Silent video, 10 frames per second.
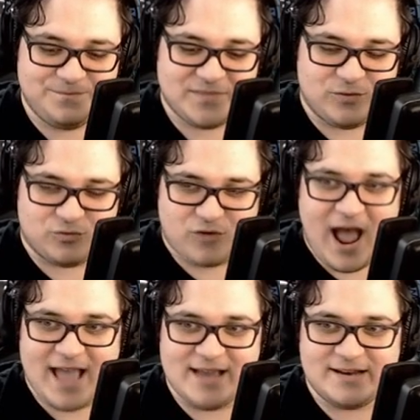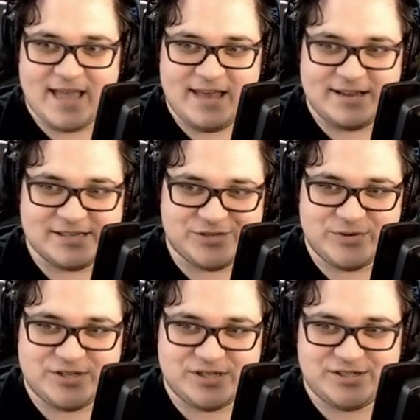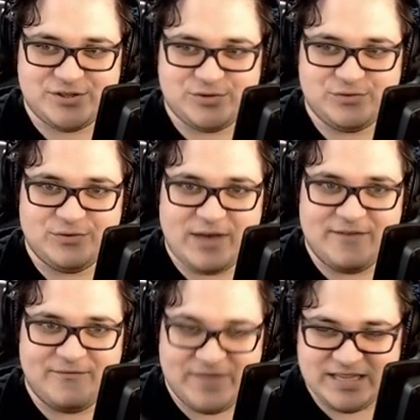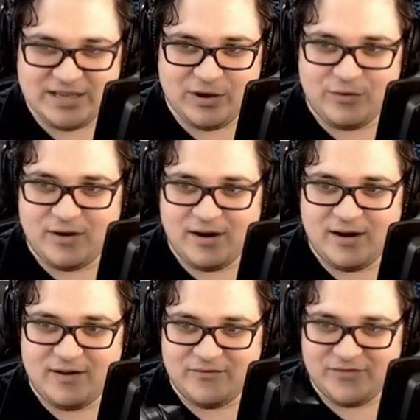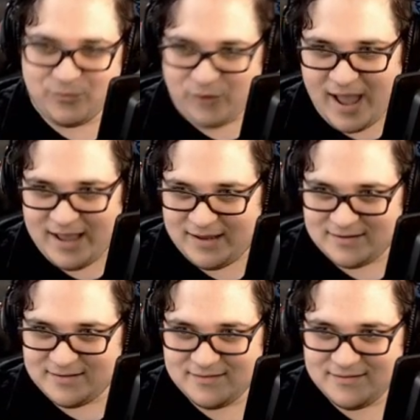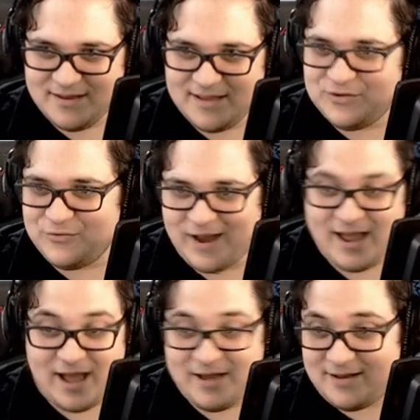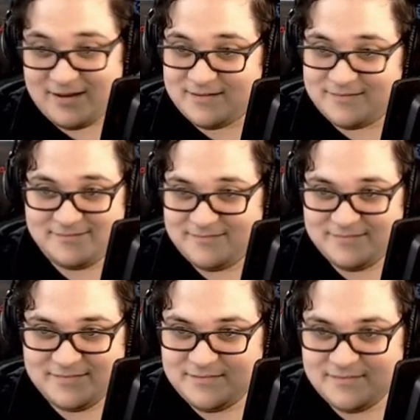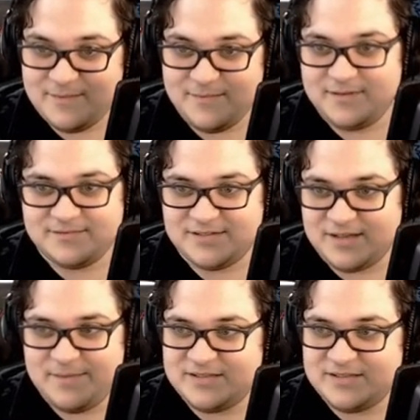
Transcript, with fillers: ride and it switches to a video of the ride and you ride. I, I, I mean,